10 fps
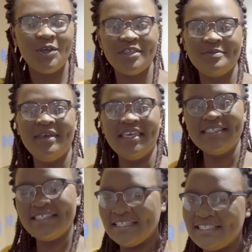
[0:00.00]
you the
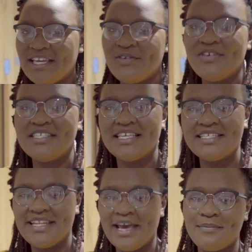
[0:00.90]
mixed teaching and
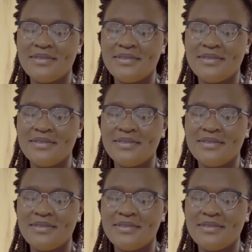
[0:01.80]
research lab.